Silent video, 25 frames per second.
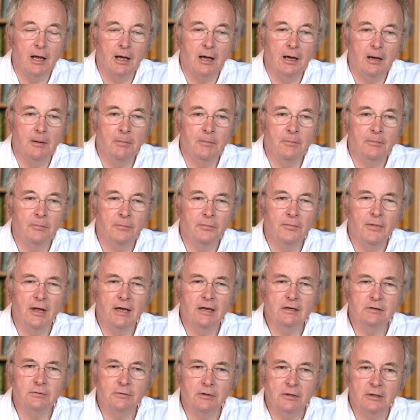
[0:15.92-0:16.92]

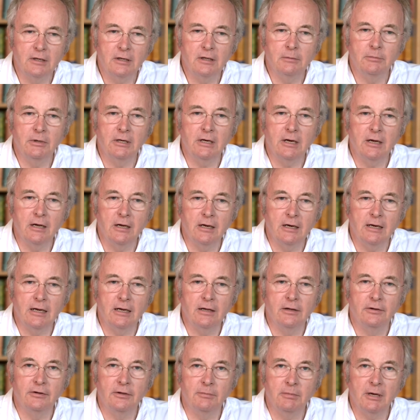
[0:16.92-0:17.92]
Those were a little bit
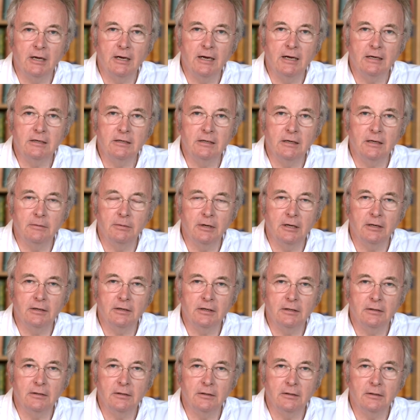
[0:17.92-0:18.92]
earlier, about
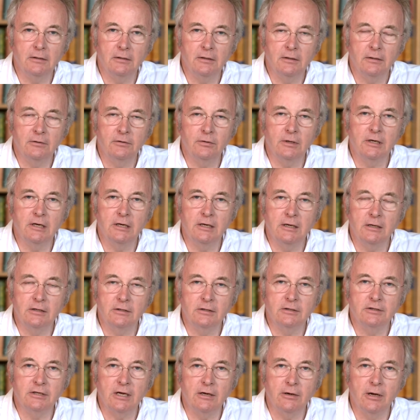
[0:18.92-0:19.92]
20
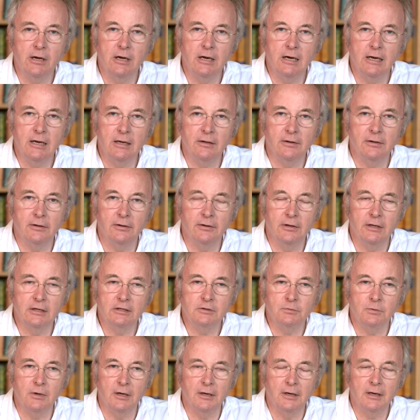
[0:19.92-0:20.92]
years or so earlier than
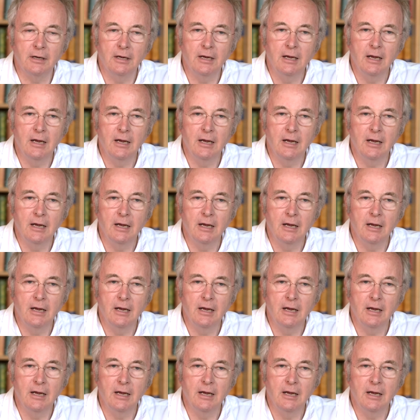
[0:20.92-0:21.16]
this one.